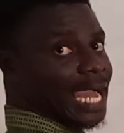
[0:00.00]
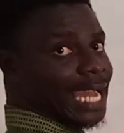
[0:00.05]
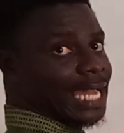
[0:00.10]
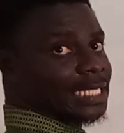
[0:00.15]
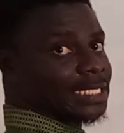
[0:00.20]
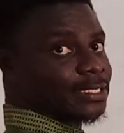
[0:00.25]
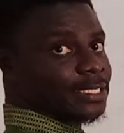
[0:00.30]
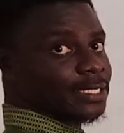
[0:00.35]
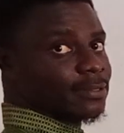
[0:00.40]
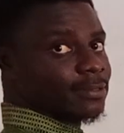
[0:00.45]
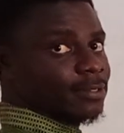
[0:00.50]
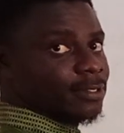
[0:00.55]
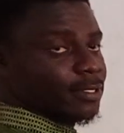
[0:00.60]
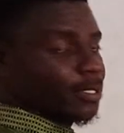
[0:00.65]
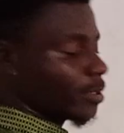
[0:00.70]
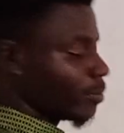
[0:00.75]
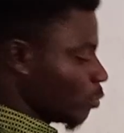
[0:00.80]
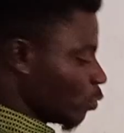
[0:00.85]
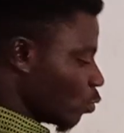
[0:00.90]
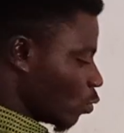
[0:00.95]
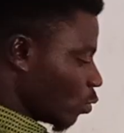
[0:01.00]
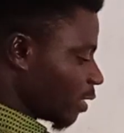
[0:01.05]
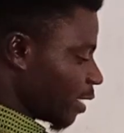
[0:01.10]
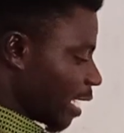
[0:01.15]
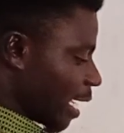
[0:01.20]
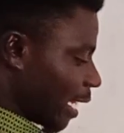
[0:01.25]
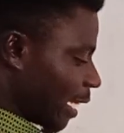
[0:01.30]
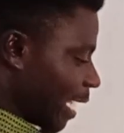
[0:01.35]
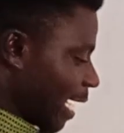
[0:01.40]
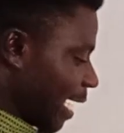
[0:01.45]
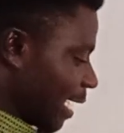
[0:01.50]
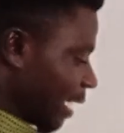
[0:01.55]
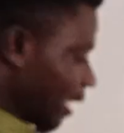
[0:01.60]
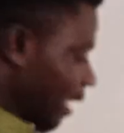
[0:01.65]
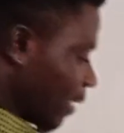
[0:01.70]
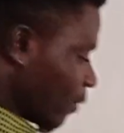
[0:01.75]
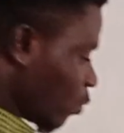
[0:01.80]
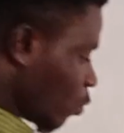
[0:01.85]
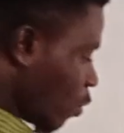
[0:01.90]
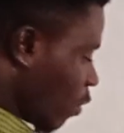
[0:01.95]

add because they are like 10.